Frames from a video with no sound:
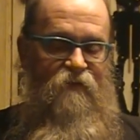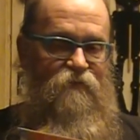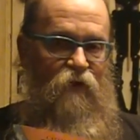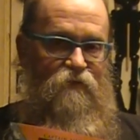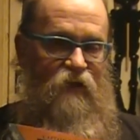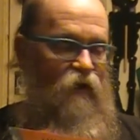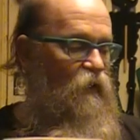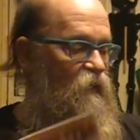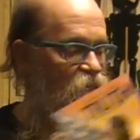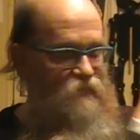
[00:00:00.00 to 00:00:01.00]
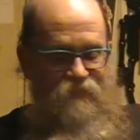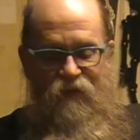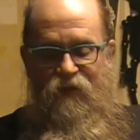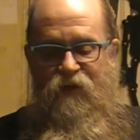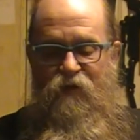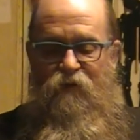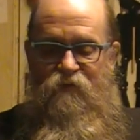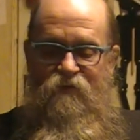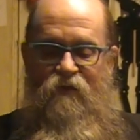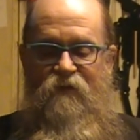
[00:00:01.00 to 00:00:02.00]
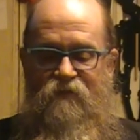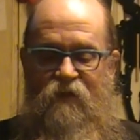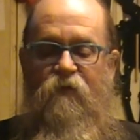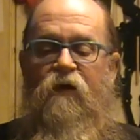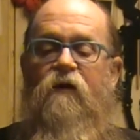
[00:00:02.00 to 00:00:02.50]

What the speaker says: So I'll see how I like this. I'll let you know next time.